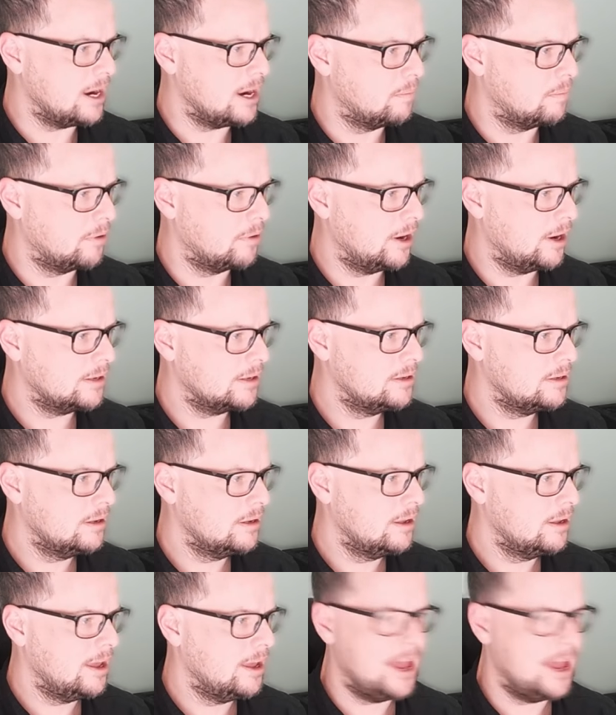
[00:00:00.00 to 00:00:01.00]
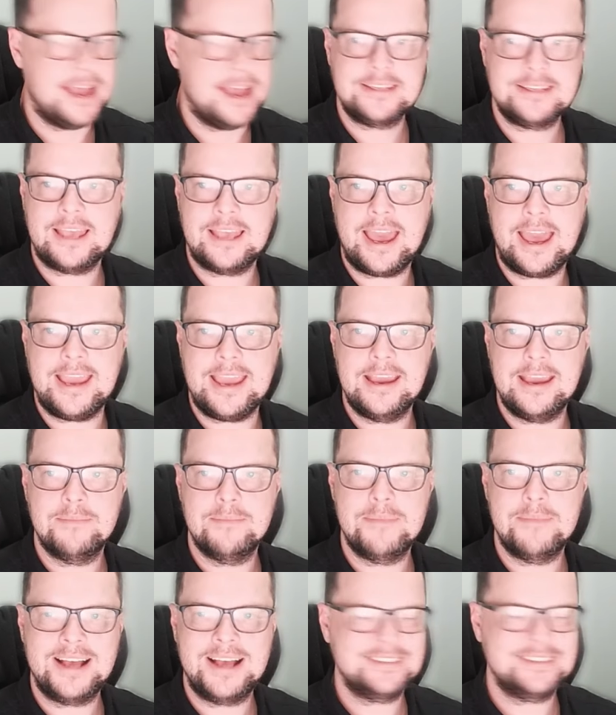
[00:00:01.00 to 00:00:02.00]
product as a
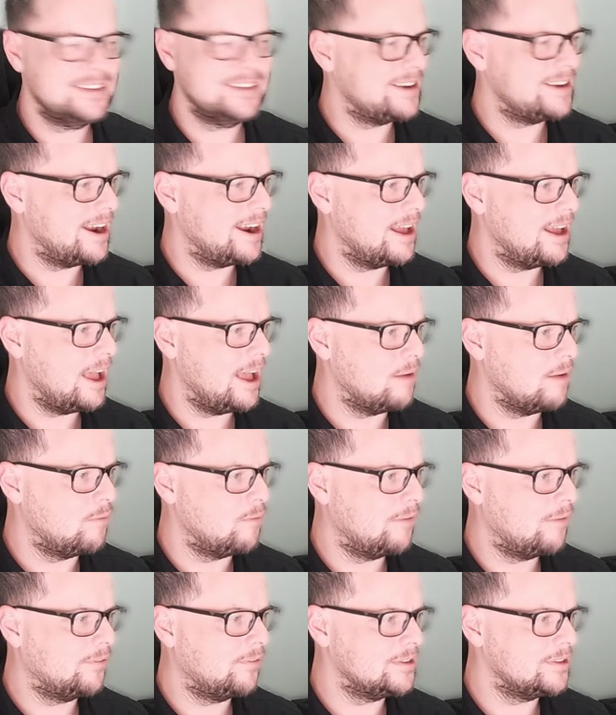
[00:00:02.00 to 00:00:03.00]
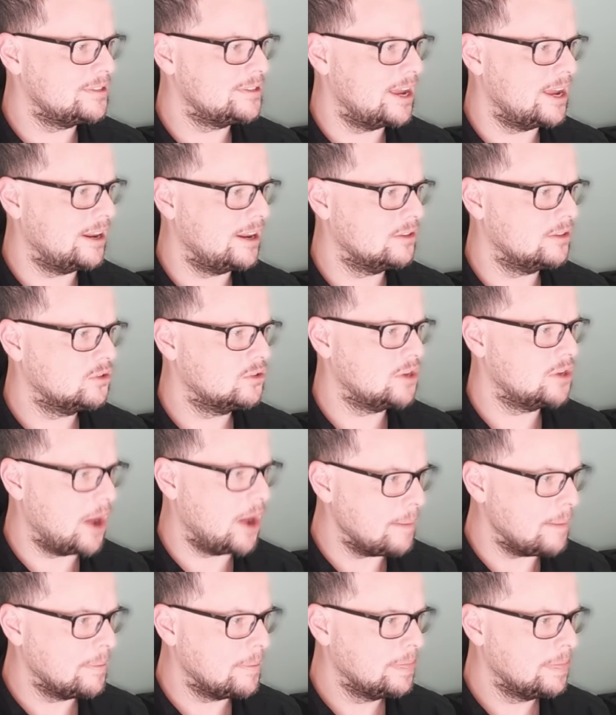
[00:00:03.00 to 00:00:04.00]
master data and reference data
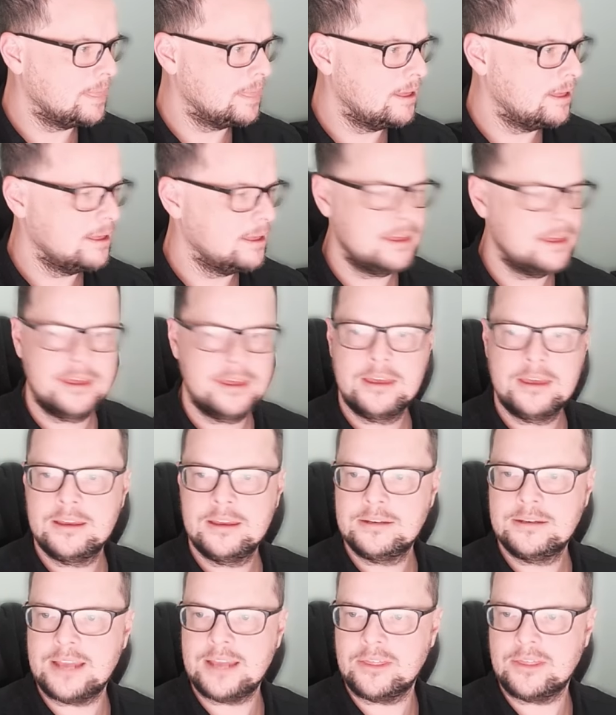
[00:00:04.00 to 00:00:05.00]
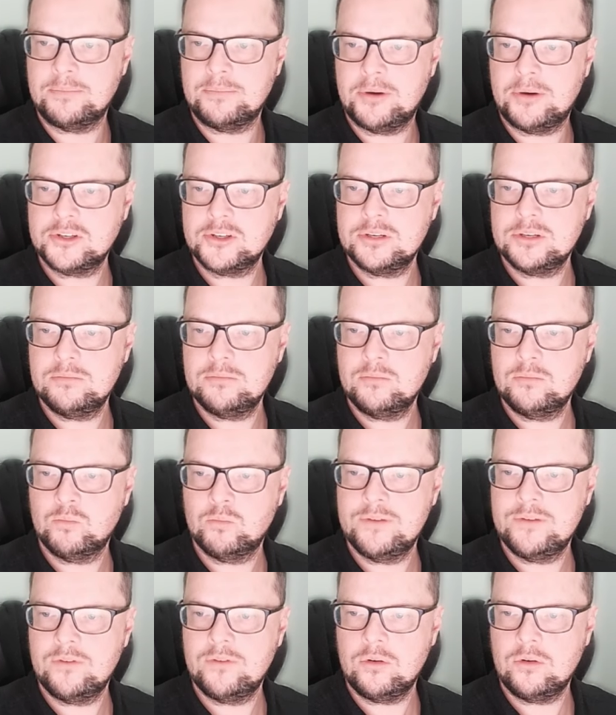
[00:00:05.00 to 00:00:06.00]
type. Down the bottom,
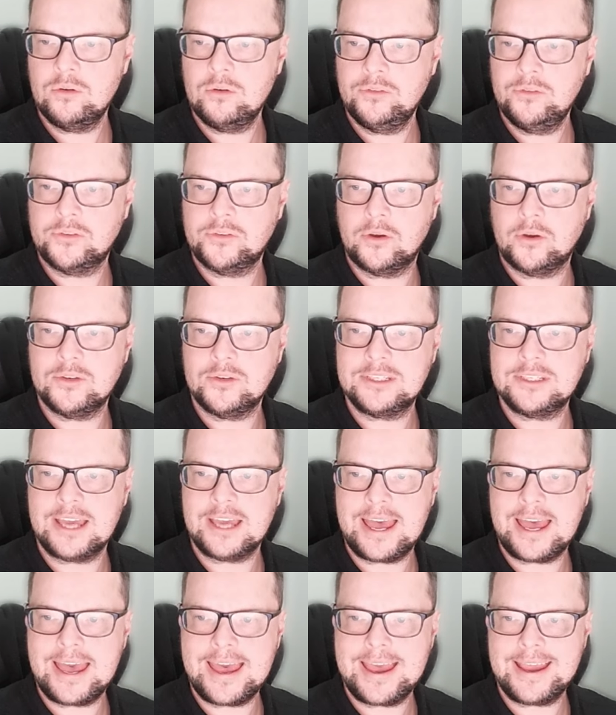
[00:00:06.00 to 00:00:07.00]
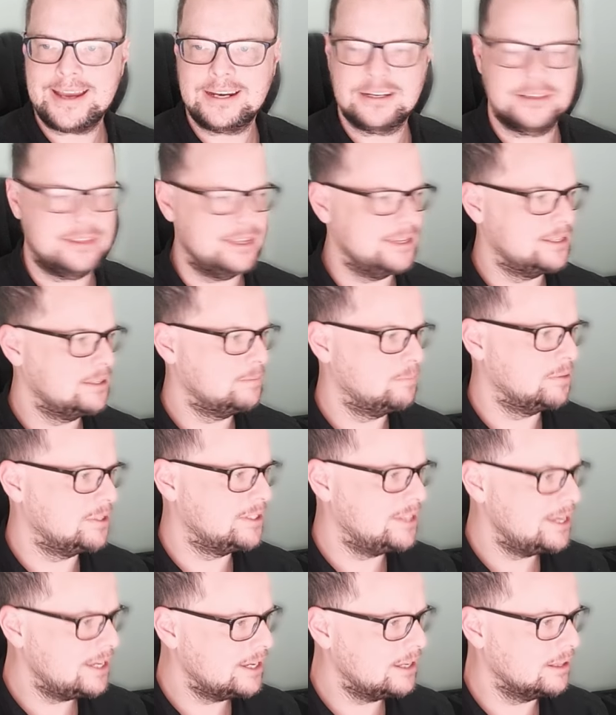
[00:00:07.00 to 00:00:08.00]
we've also tagged this
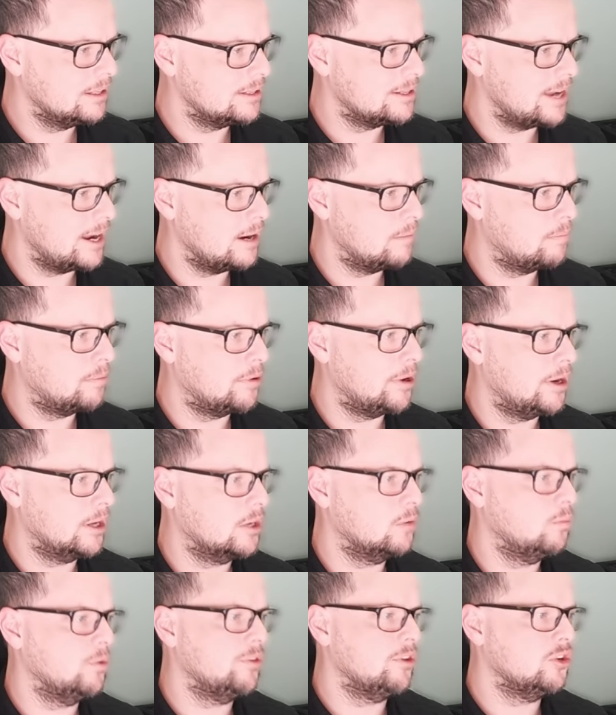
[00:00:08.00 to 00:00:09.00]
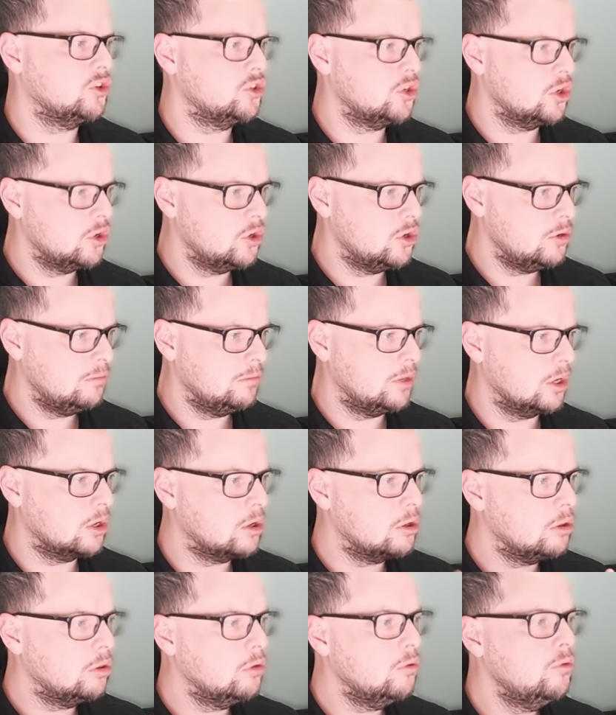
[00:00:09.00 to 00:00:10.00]
particular data product with a term that
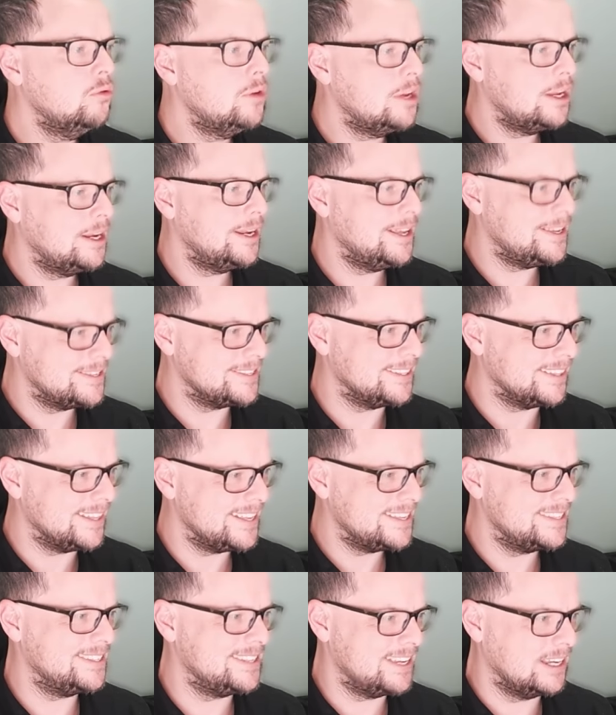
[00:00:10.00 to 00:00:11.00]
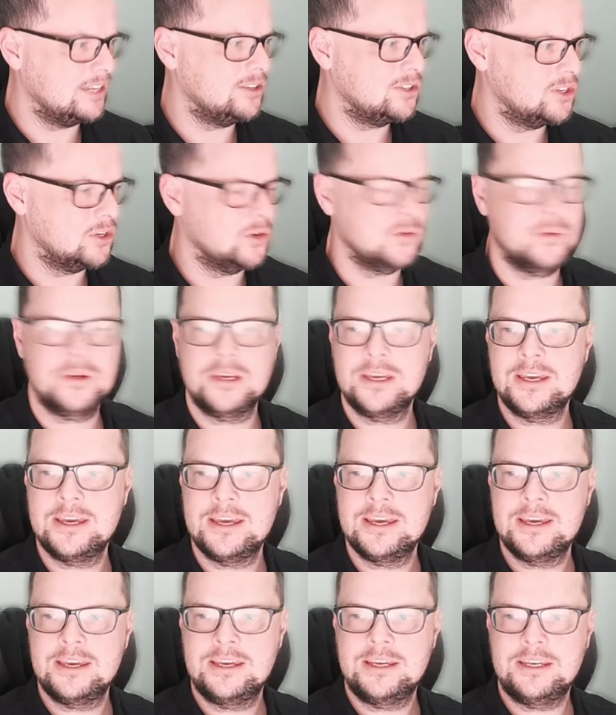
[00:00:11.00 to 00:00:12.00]
CluedIn is listening to.
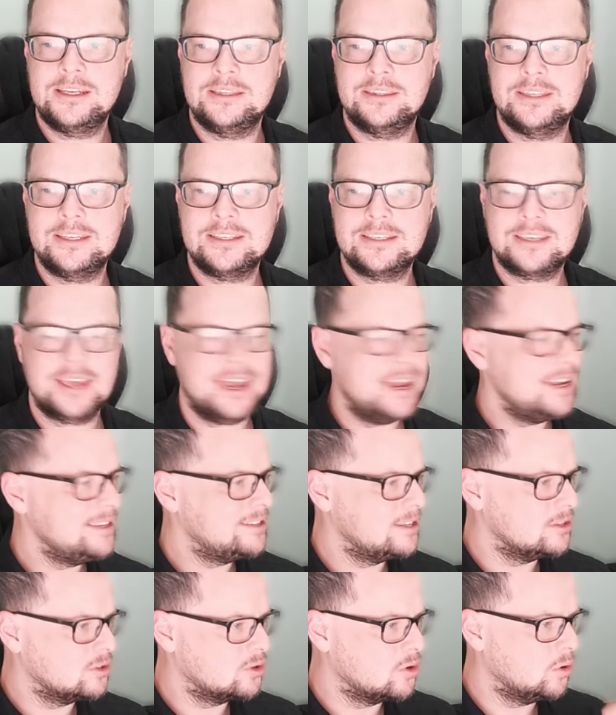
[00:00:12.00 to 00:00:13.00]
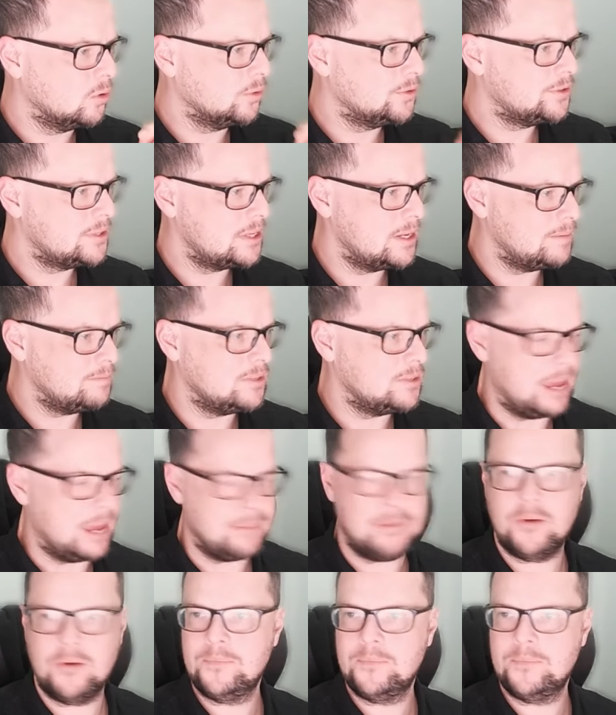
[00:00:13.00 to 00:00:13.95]
In this case, it's called Tim Demo.